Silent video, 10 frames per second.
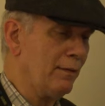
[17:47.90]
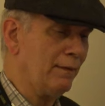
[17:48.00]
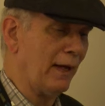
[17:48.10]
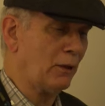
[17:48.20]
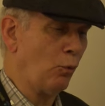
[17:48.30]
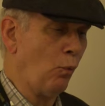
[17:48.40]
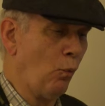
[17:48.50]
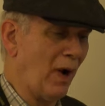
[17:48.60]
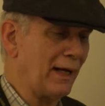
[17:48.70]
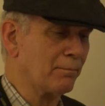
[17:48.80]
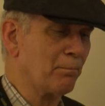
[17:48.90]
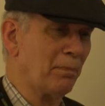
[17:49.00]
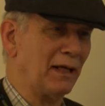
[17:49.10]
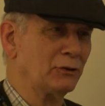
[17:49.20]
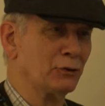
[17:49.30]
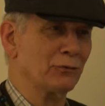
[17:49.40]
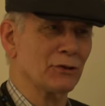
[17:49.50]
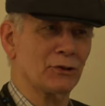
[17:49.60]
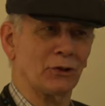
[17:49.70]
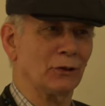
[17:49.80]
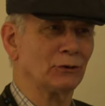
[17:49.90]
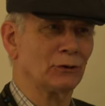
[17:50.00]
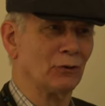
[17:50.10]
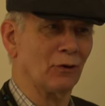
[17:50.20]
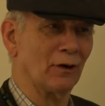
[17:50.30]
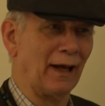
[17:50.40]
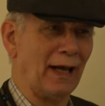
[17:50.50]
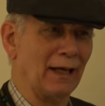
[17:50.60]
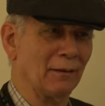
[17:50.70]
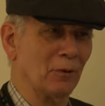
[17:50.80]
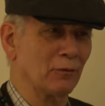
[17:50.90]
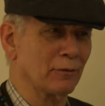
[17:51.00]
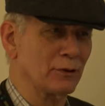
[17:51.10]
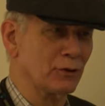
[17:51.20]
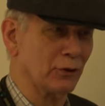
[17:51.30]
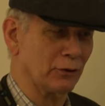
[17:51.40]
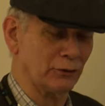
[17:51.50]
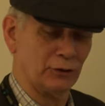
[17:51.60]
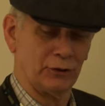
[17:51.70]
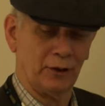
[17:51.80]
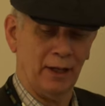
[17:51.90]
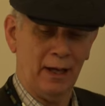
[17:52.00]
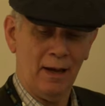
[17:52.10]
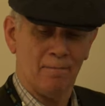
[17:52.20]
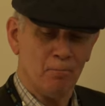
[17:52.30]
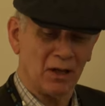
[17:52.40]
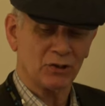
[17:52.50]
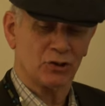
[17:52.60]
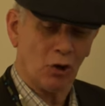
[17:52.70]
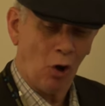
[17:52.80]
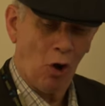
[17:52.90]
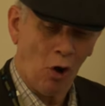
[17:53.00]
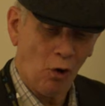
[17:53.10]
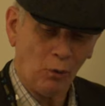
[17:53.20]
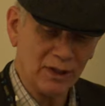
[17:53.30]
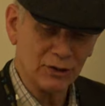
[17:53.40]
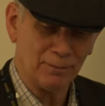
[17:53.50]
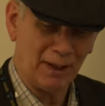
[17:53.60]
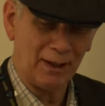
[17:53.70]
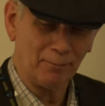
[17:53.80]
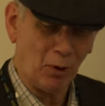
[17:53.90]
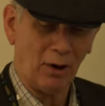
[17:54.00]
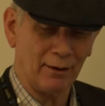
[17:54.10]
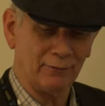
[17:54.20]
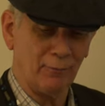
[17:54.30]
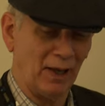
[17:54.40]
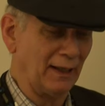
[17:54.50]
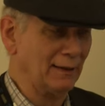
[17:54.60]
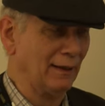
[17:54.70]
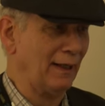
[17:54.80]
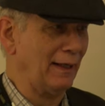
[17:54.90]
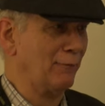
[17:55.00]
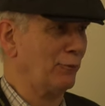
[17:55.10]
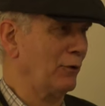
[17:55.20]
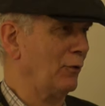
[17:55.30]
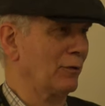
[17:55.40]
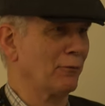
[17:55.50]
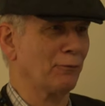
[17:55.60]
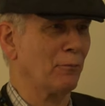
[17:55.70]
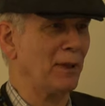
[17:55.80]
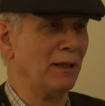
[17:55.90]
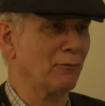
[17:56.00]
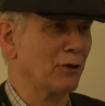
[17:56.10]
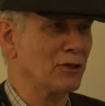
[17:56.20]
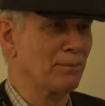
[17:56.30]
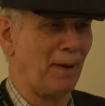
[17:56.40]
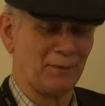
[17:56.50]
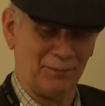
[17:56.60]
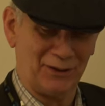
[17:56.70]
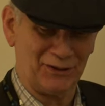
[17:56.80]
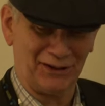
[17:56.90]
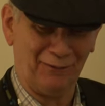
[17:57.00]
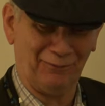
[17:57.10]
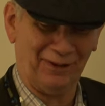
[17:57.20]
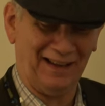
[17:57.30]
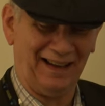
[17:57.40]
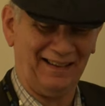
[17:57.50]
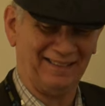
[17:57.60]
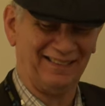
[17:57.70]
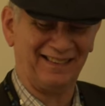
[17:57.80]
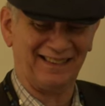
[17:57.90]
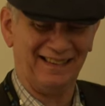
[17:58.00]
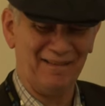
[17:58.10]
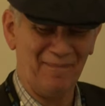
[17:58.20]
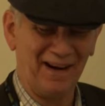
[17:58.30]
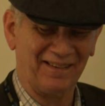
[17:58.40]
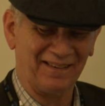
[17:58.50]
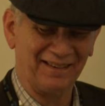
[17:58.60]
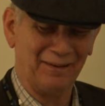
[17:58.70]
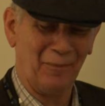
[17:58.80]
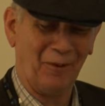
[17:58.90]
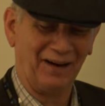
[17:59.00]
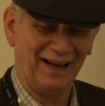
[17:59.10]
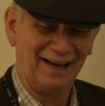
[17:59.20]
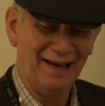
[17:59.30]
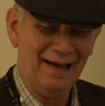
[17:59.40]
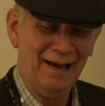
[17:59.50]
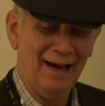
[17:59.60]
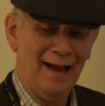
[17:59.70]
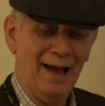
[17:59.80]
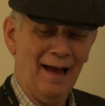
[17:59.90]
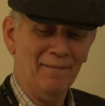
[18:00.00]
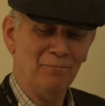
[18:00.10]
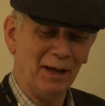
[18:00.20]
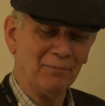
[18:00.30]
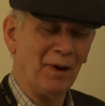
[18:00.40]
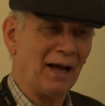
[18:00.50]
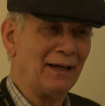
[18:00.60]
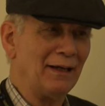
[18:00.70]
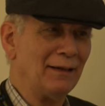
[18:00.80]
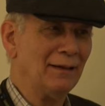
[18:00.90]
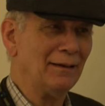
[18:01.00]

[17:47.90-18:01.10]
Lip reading: that wet bench research or animal research must always be a part of my life in order for me to respect myself when I look in the mirror in the morning. But my